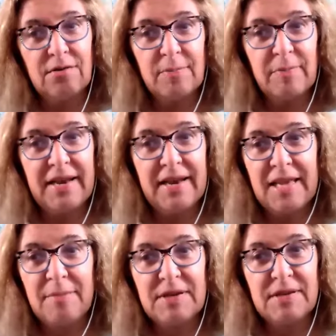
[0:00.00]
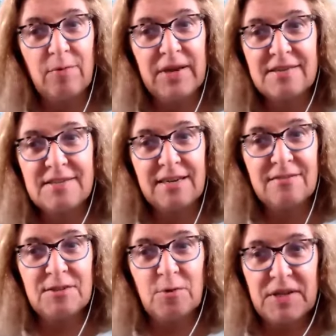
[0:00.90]
and my name and the way it sounds
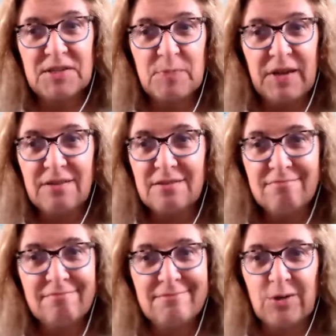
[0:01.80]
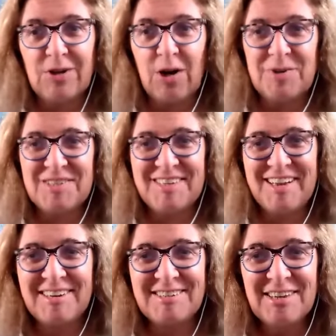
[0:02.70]
and the way it's spelled don't always
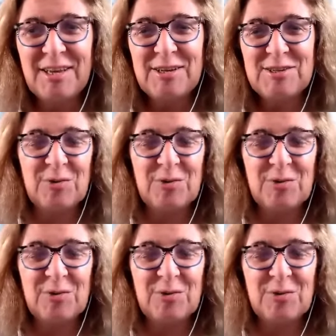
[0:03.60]
connect. So